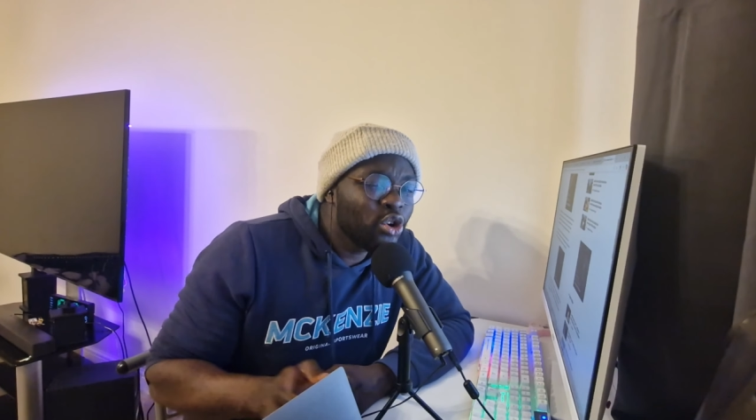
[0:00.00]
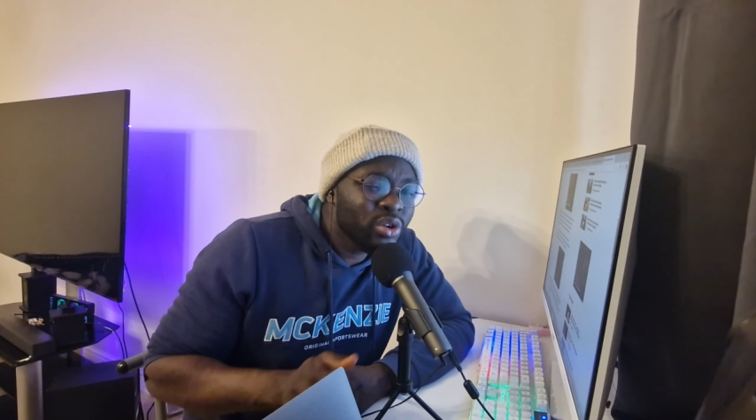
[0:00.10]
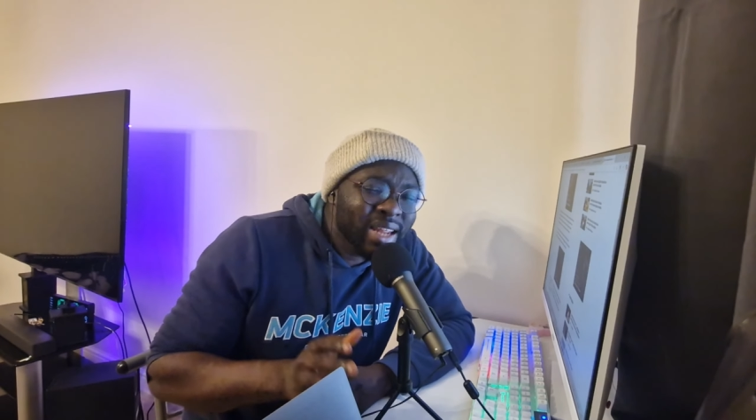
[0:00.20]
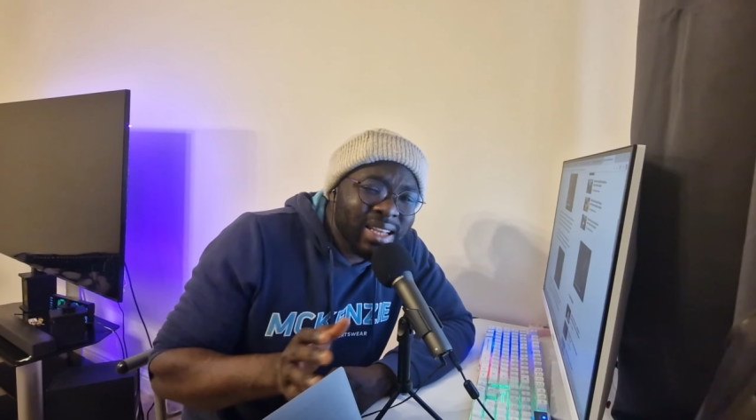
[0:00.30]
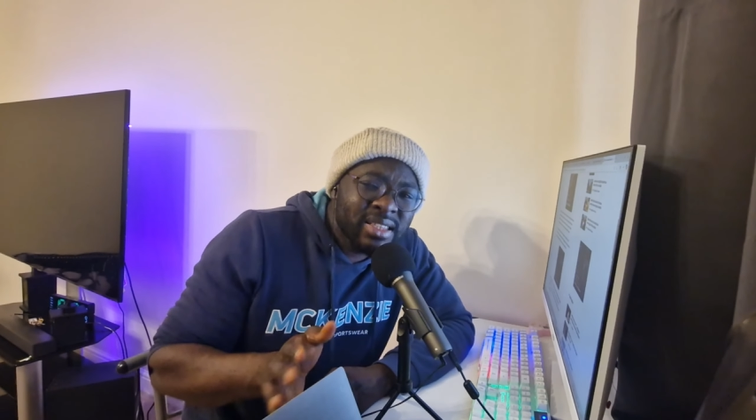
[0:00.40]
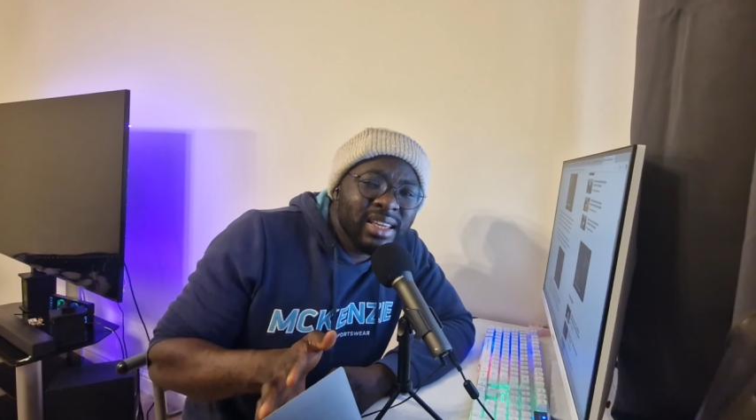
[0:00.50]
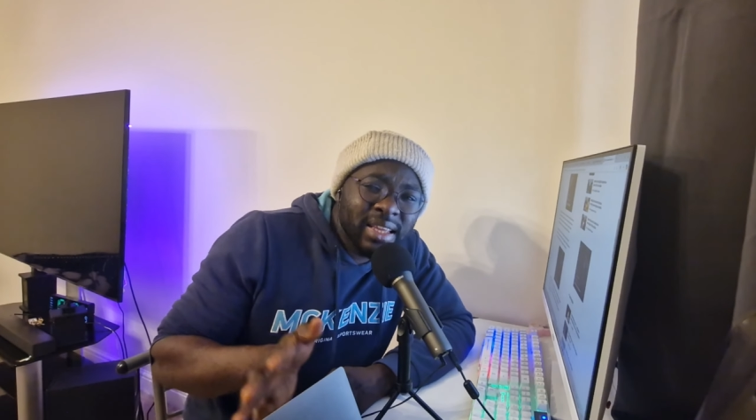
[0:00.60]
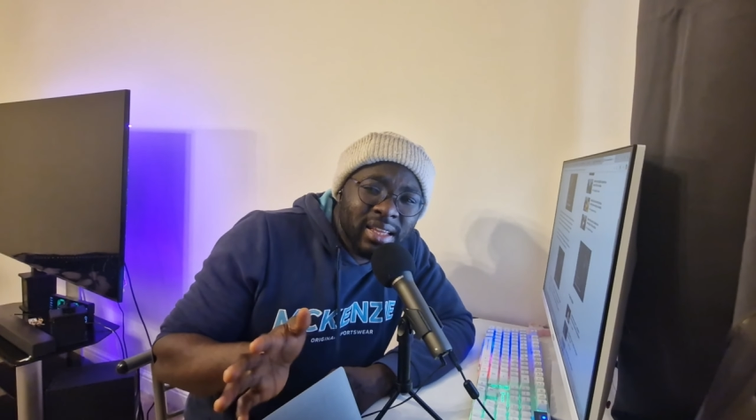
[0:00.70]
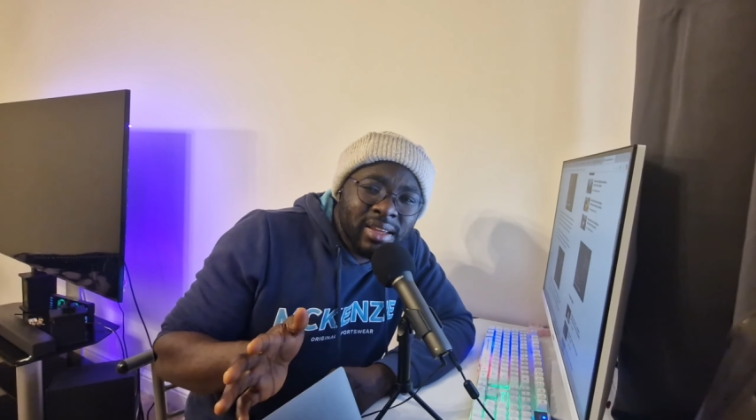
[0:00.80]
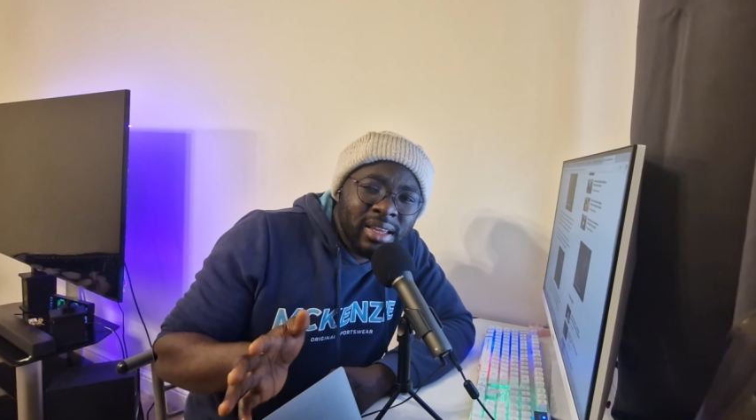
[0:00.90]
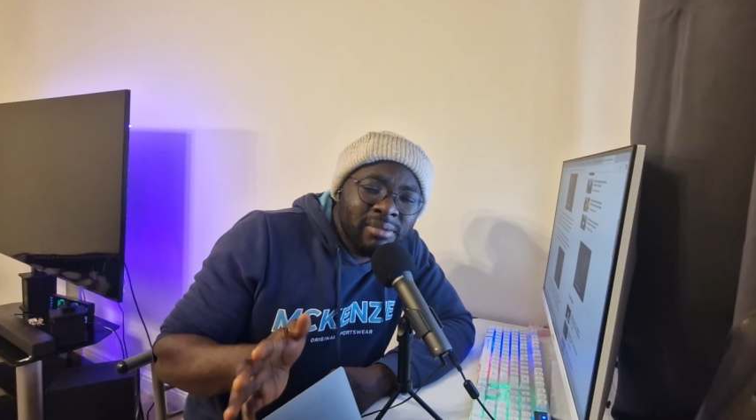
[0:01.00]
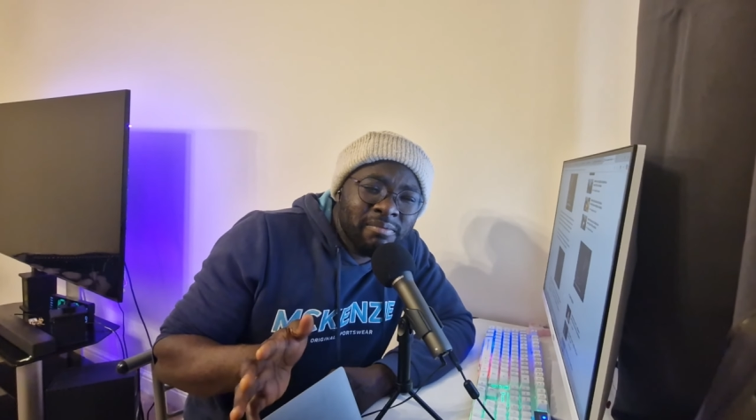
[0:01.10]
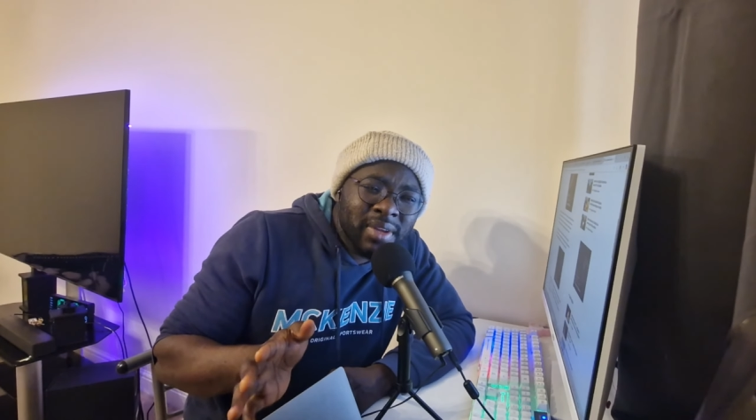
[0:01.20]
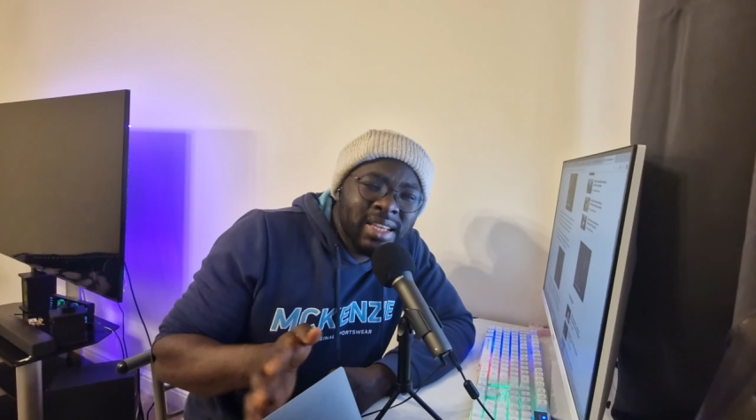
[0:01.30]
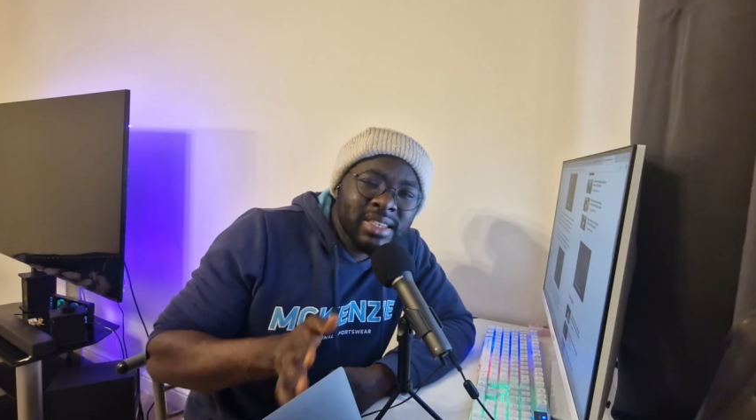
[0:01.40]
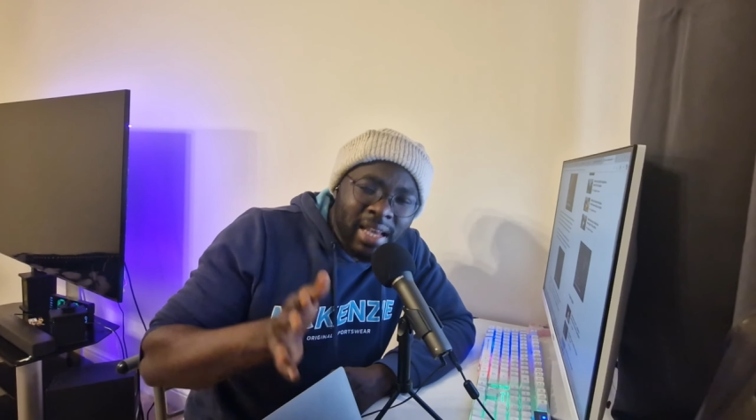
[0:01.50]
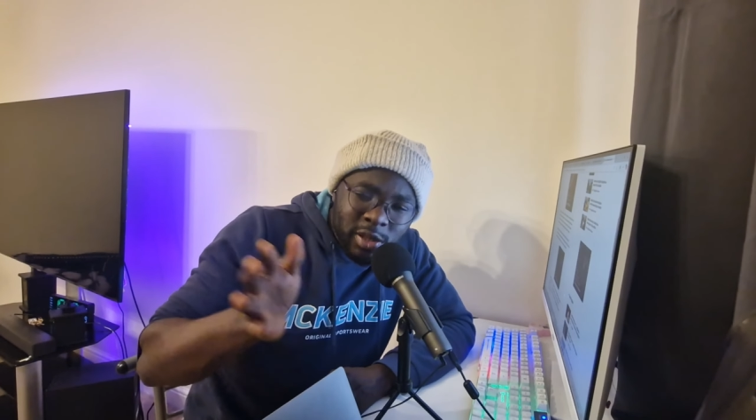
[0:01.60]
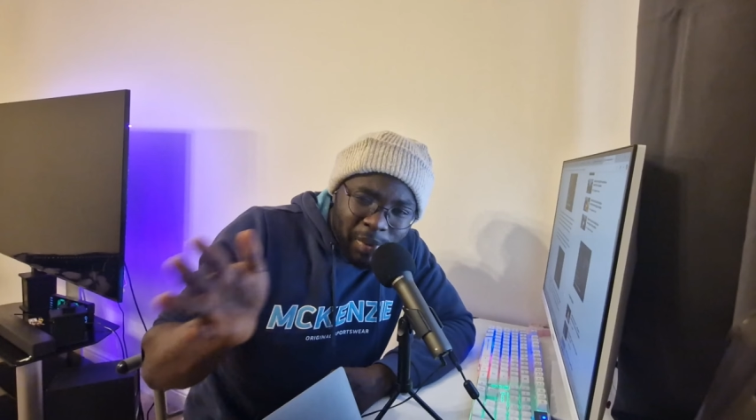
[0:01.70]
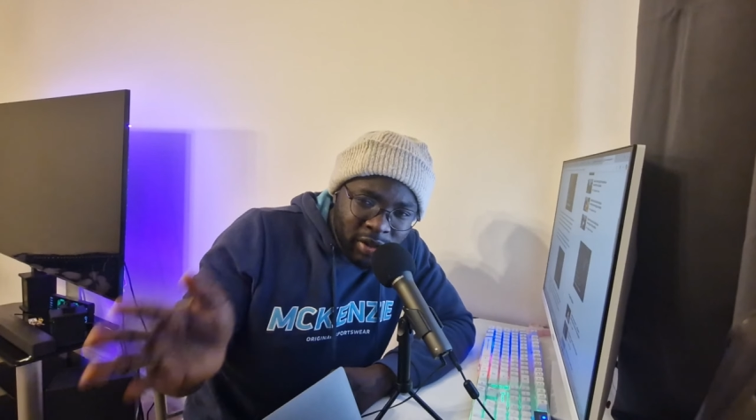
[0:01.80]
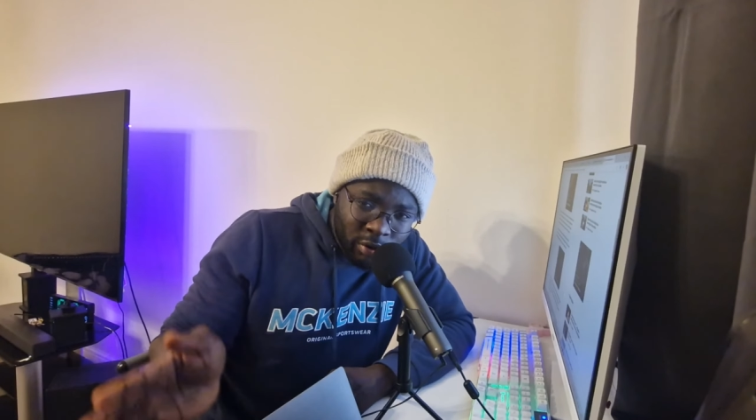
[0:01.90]
you know, that's the
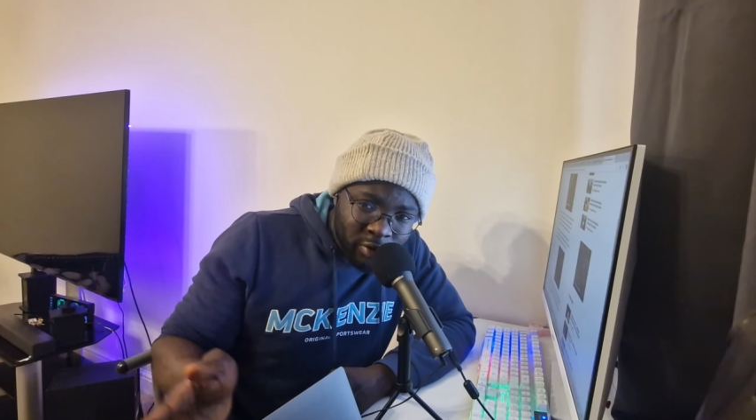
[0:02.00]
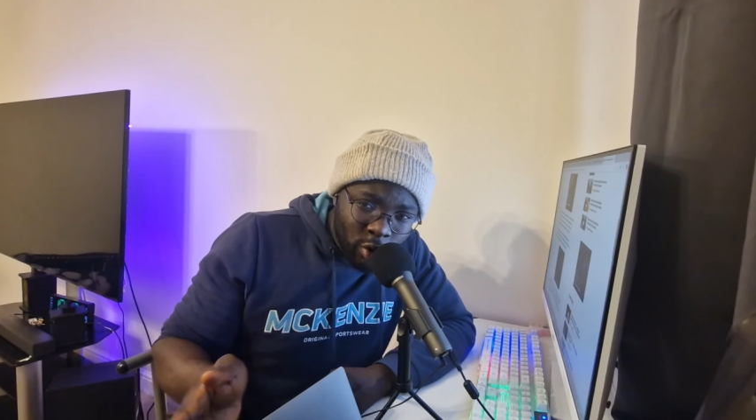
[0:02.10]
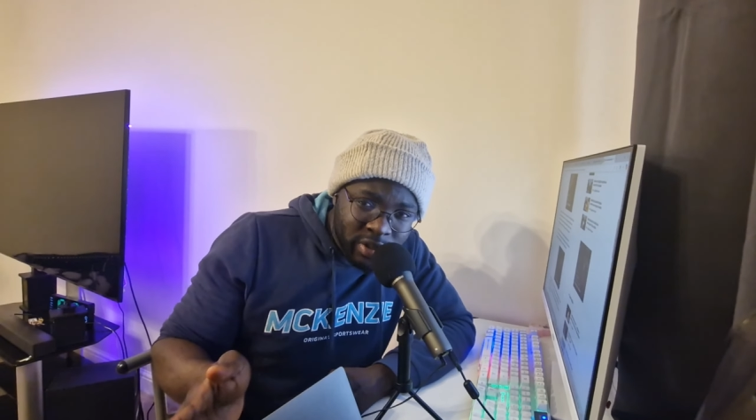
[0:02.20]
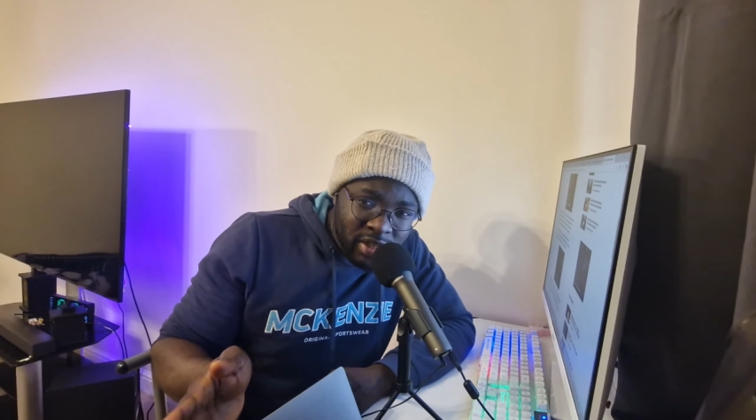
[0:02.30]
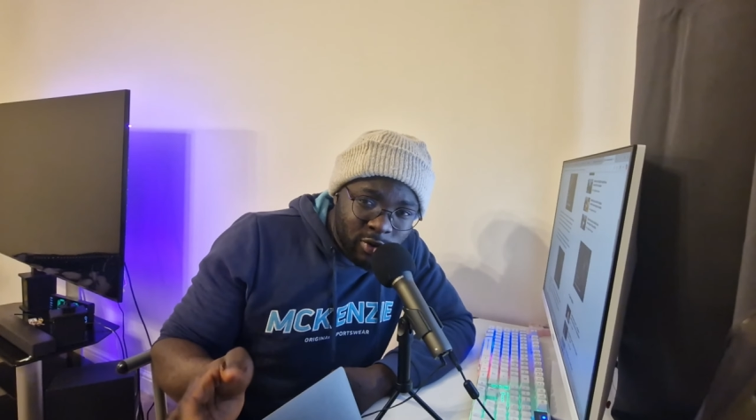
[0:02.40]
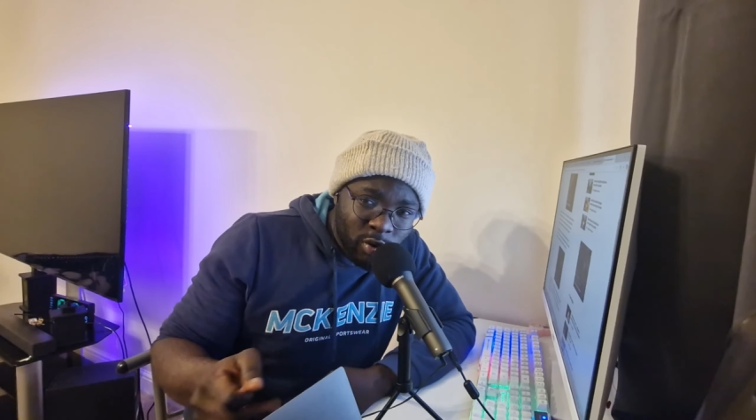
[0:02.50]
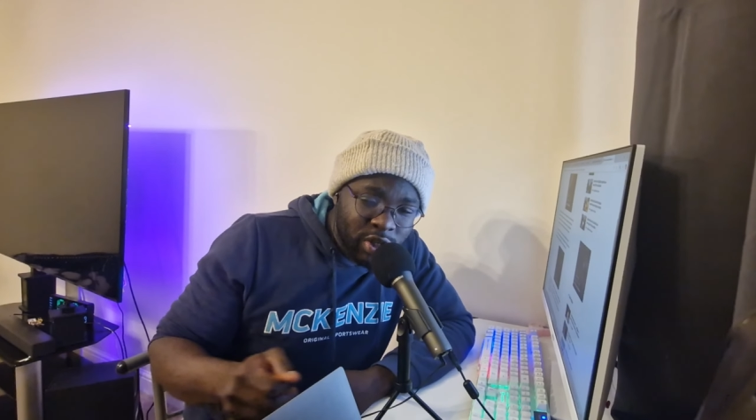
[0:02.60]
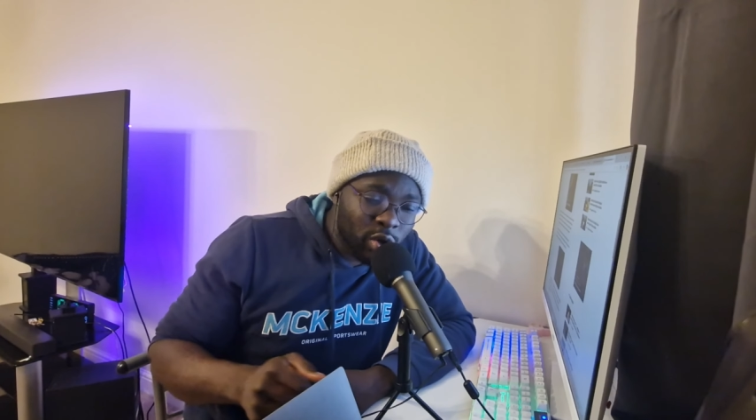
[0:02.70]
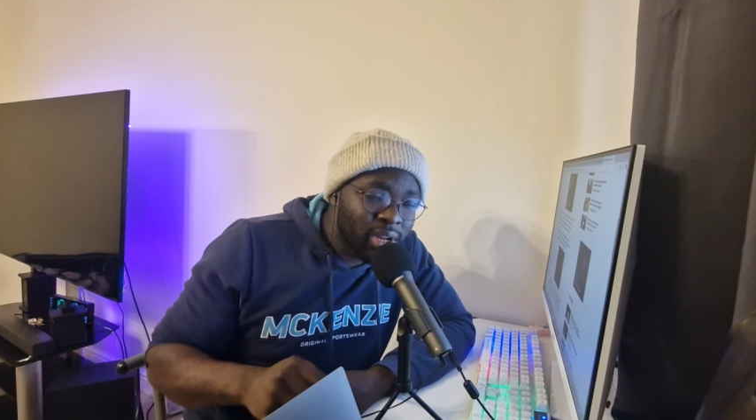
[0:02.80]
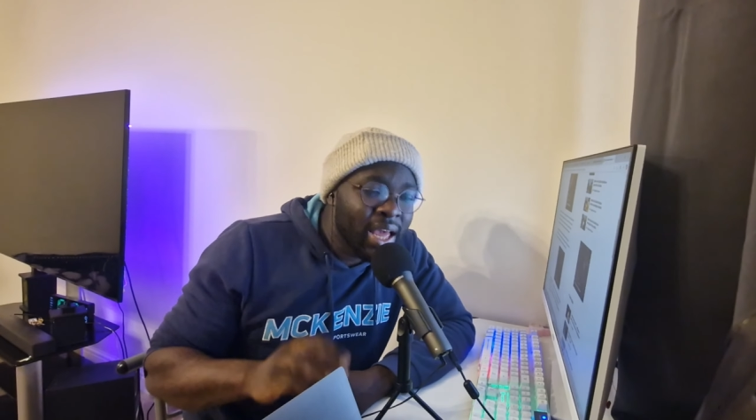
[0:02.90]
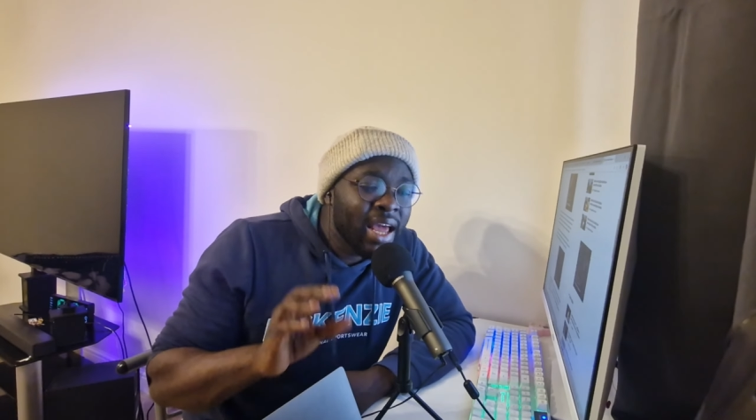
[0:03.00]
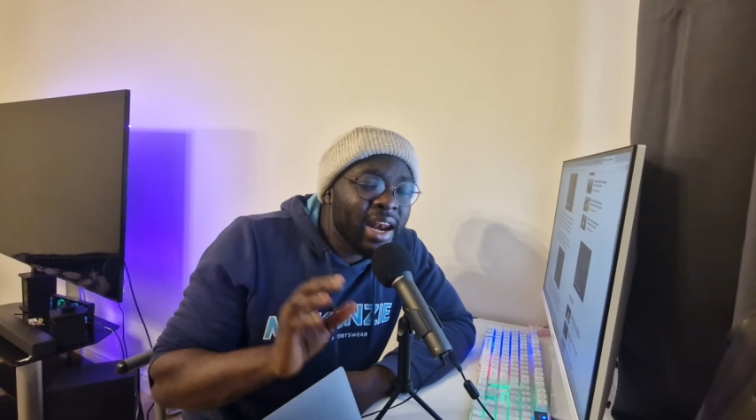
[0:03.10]
easiest part of the whole situation.